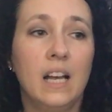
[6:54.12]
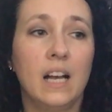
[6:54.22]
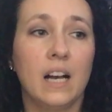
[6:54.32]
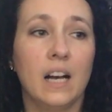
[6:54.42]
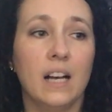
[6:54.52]

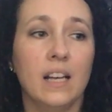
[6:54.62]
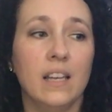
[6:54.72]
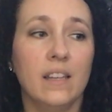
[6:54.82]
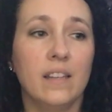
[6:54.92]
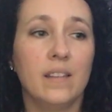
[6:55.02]

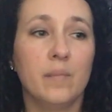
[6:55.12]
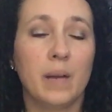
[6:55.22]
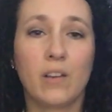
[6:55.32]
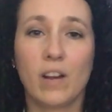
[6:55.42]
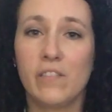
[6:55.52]

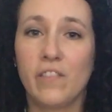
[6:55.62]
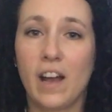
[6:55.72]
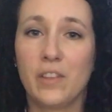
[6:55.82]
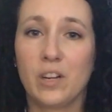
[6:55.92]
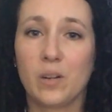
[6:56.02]
My
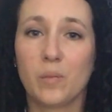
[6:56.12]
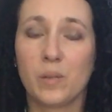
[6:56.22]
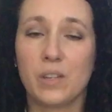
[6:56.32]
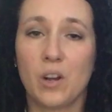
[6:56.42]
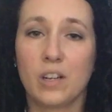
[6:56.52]
grandfather
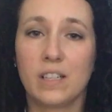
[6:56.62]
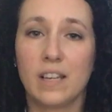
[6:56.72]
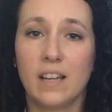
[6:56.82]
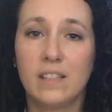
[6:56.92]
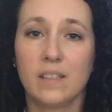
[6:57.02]
was an
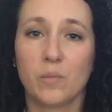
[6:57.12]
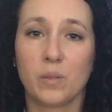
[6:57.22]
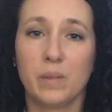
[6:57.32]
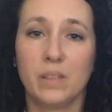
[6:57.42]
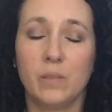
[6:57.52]
architect, and we're
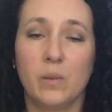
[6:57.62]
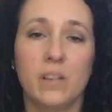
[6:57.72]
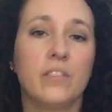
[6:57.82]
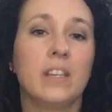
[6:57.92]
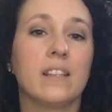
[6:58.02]
building one
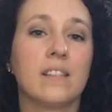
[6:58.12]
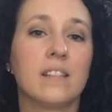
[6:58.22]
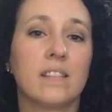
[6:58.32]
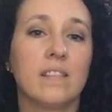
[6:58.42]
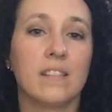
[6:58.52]
of
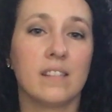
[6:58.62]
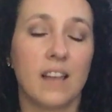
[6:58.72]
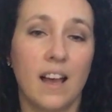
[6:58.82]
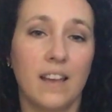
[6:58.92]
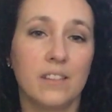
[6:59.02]
his
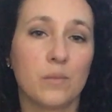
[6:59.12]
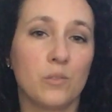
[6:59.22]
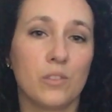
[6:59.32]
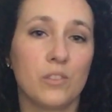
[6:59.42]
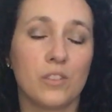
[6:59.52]
designs,
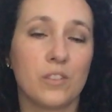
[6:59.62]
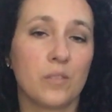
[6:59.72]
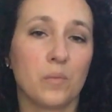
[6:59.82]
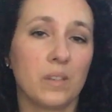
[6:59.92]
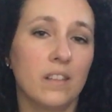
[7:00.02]
which is just
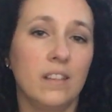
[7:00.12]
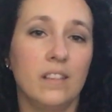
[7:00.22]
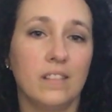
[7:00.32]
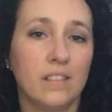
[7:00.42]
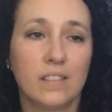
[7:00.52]

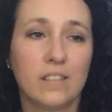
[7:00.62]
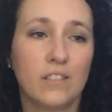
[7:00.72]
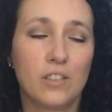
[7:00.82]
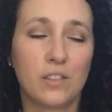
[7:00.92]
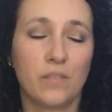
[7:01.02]

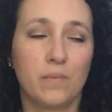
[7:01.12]
an